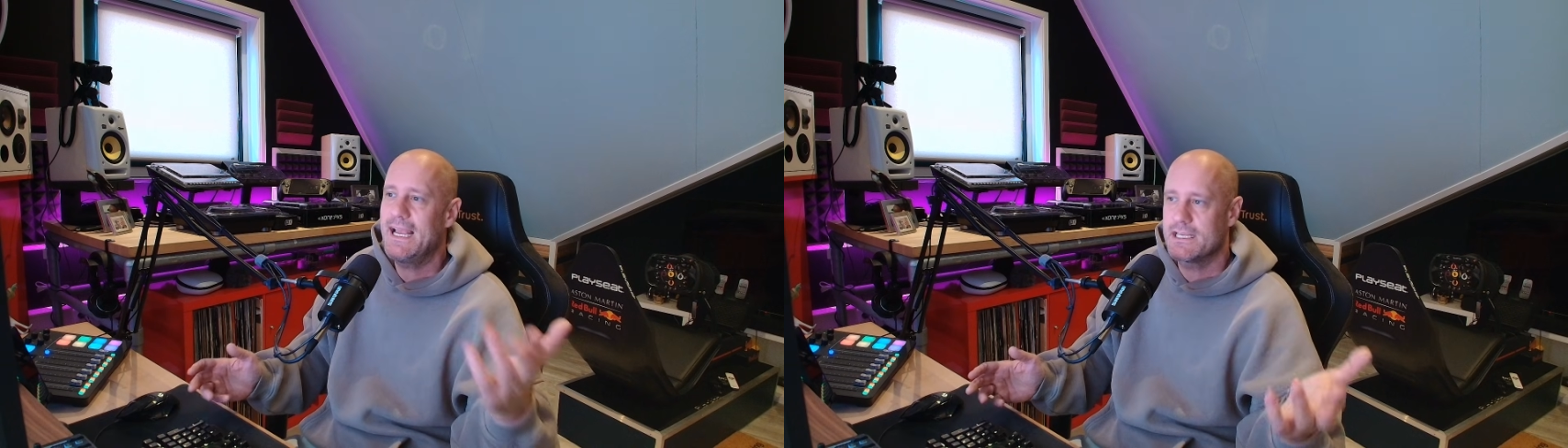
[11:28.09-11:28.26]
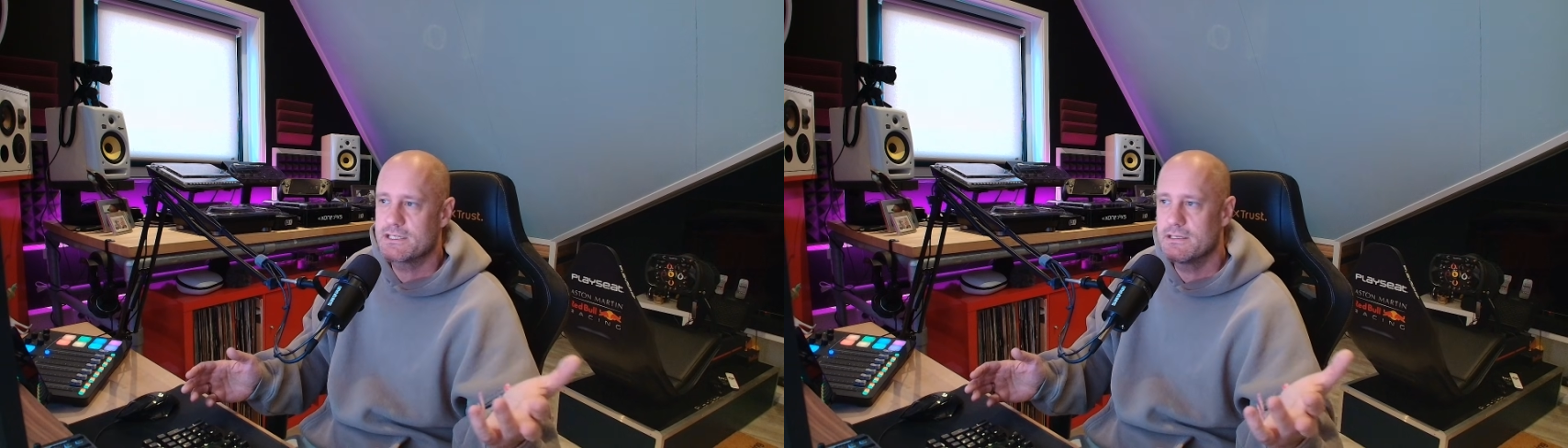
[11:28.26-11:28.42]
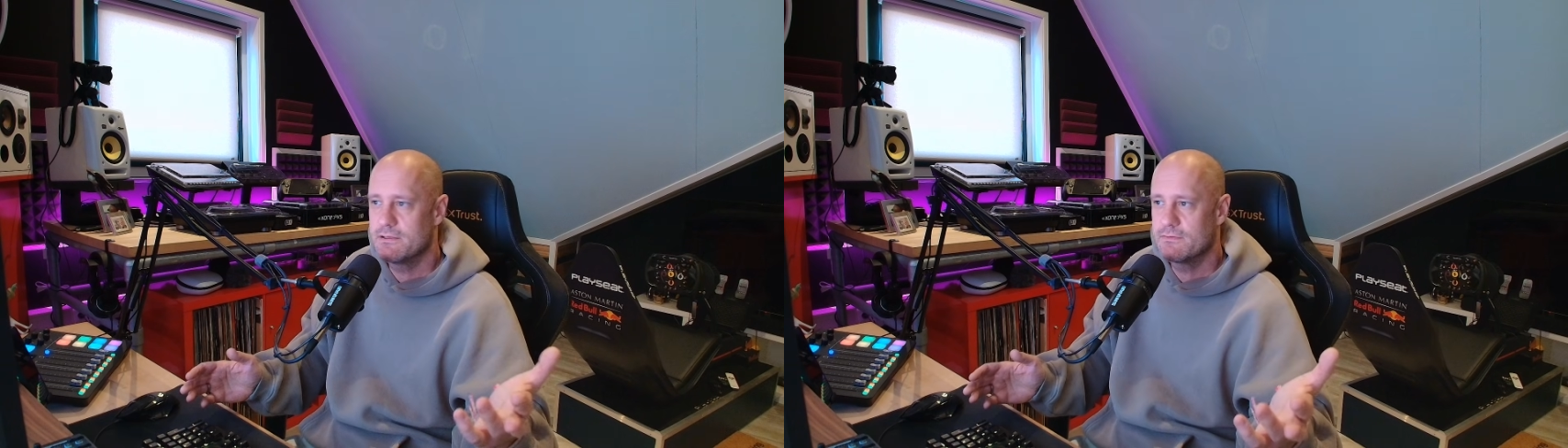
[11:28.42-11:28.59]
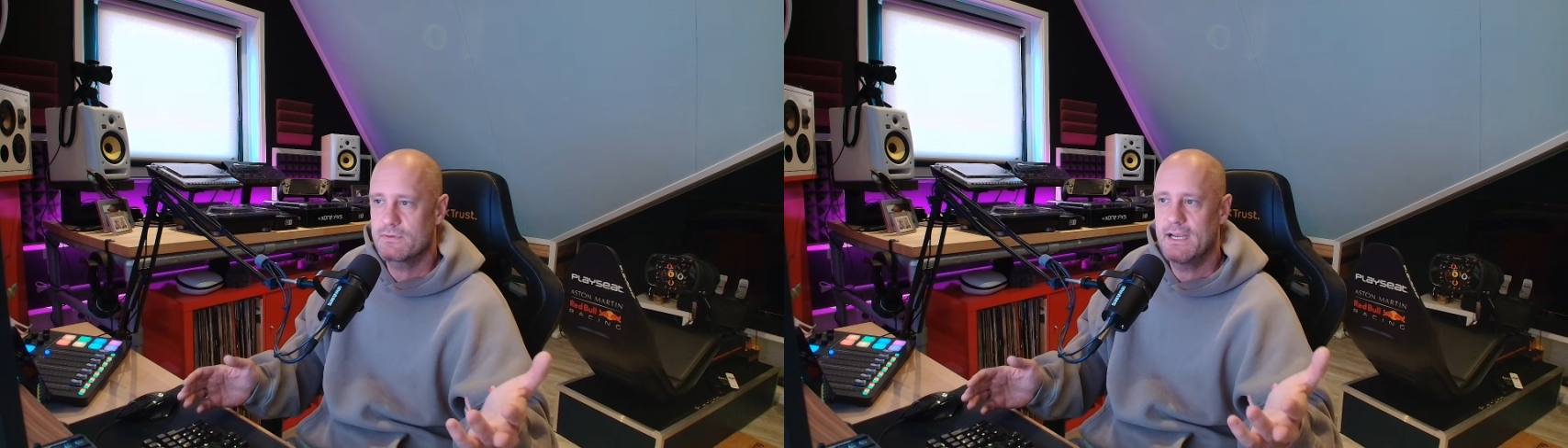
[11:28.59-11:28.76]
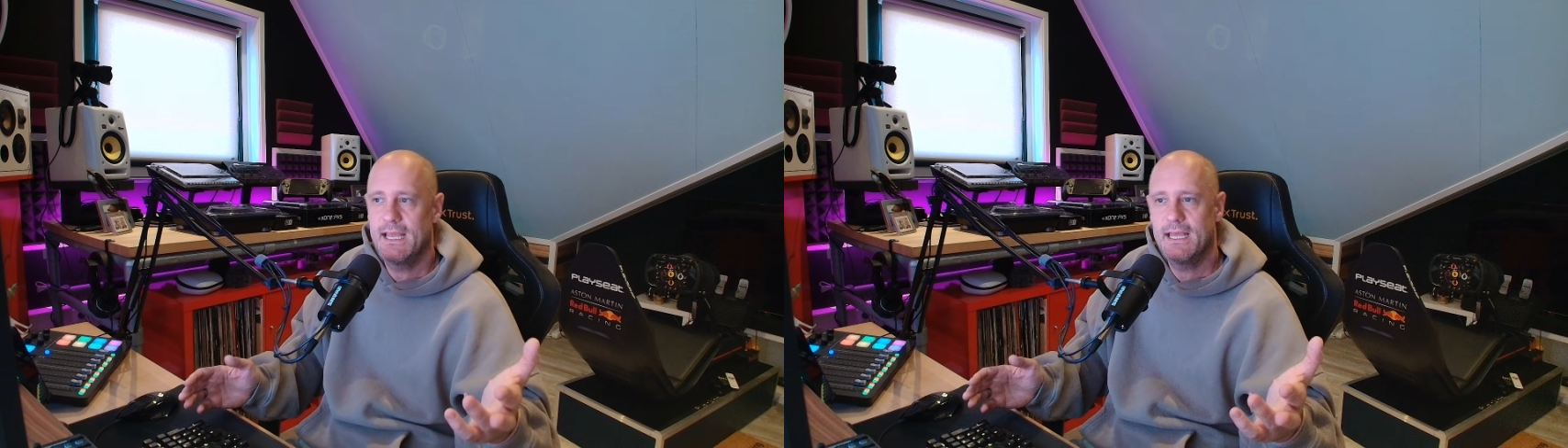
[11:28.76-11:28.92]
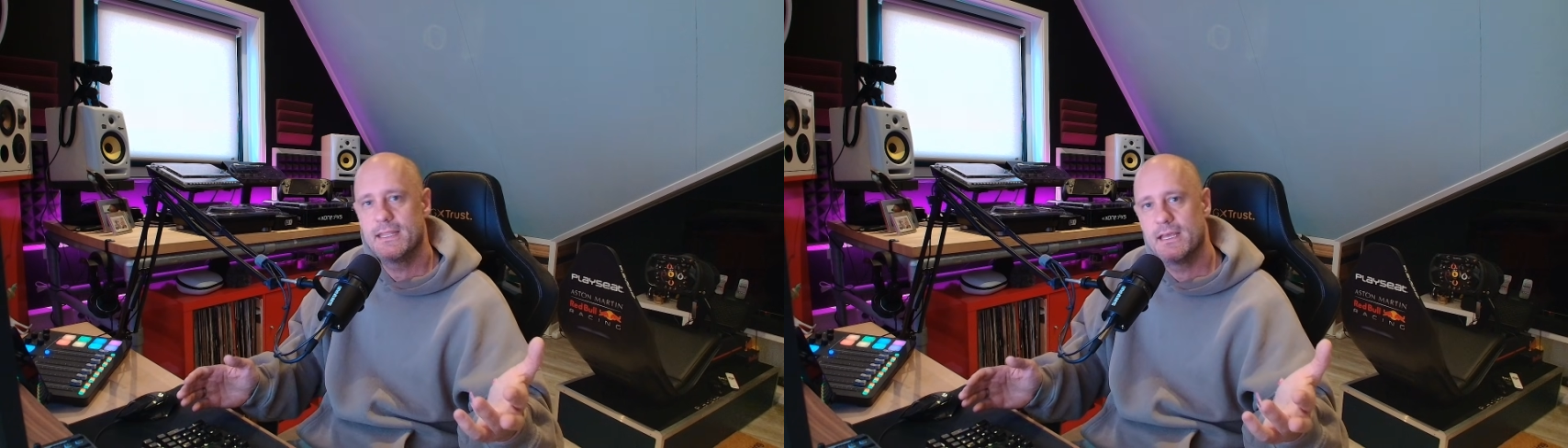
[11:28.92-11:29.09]
excellent for
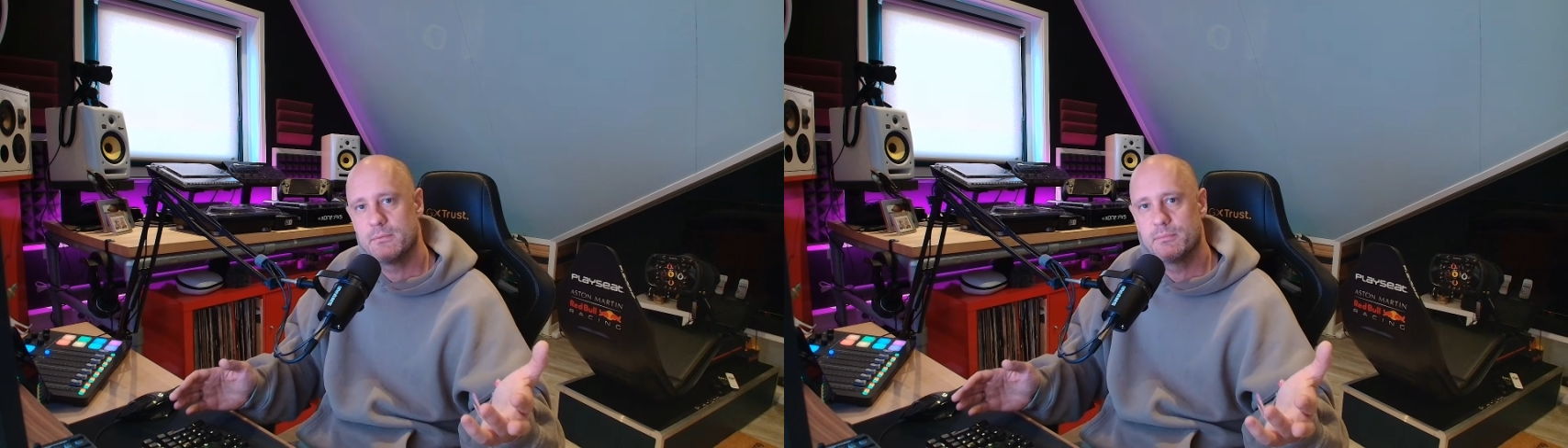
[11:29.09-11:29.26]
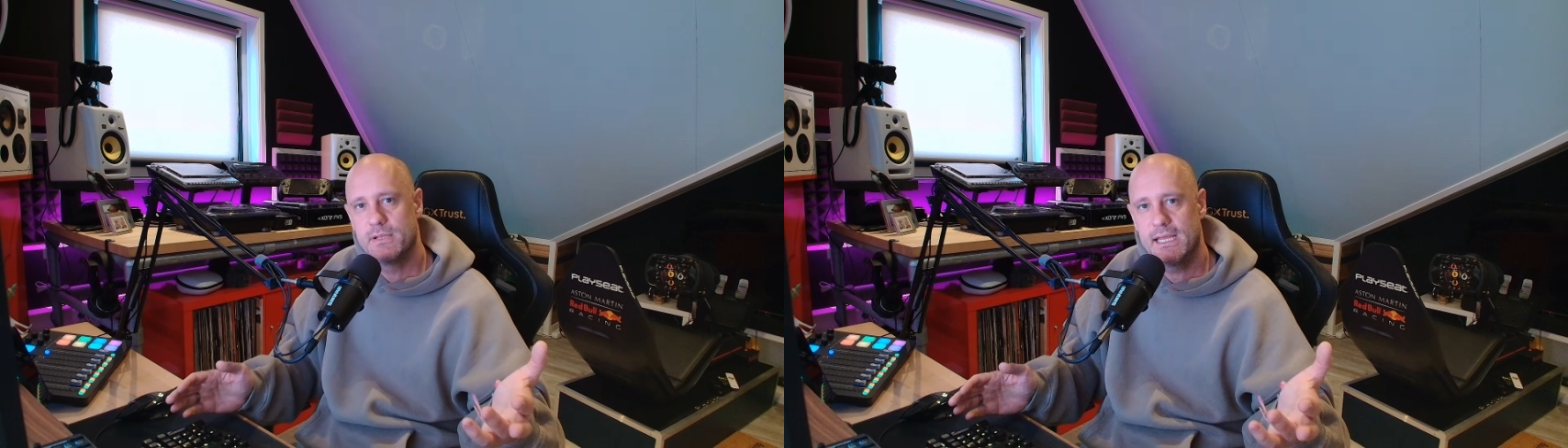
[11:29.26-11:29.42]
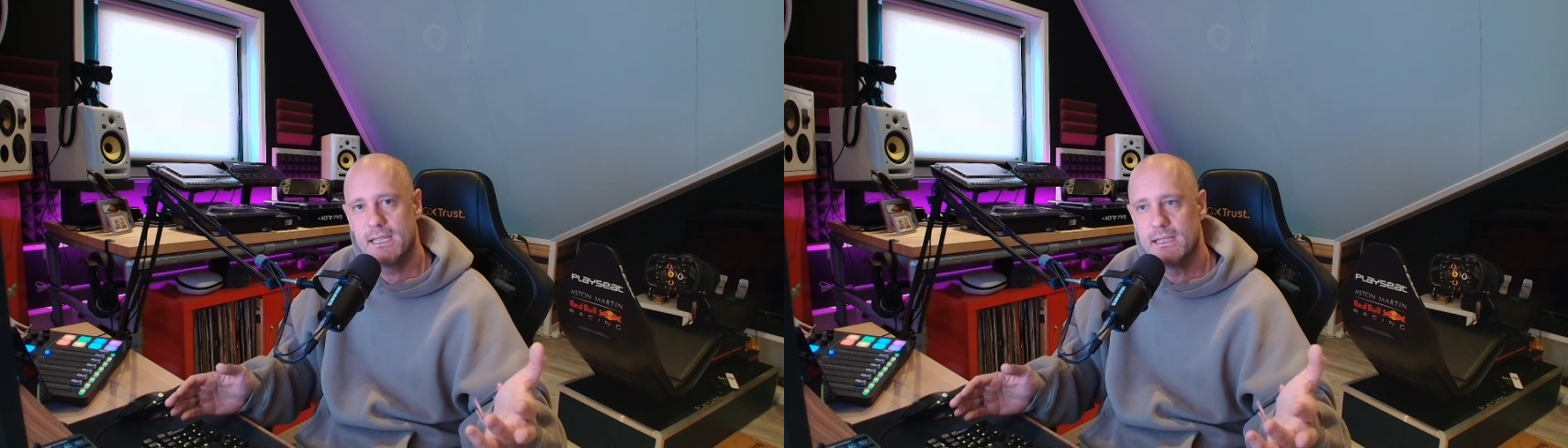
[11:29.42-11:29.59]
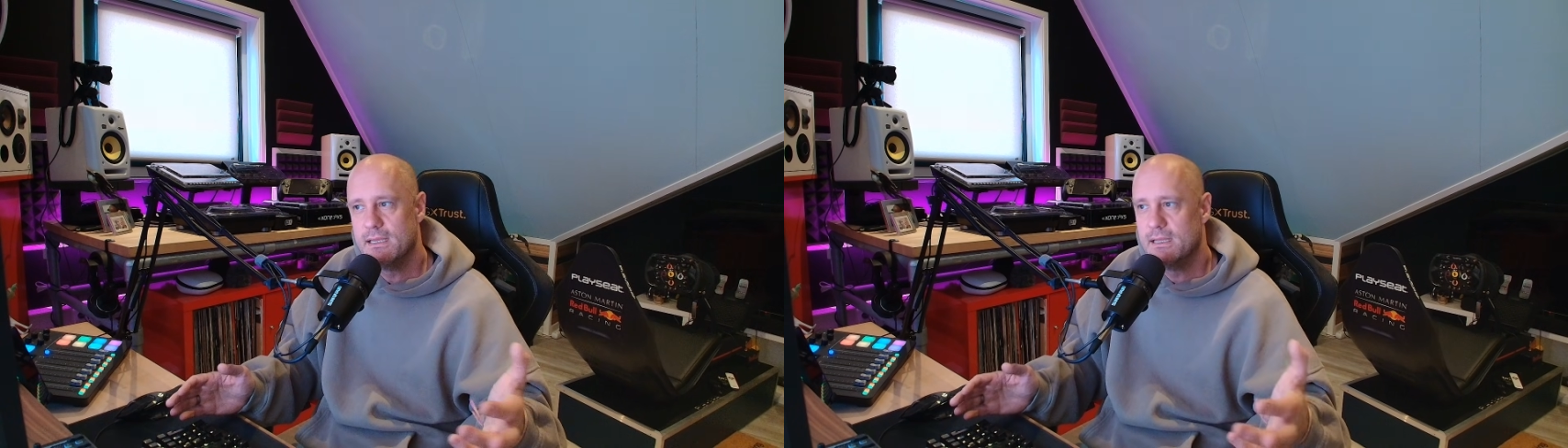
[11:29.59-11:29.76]
handheld play.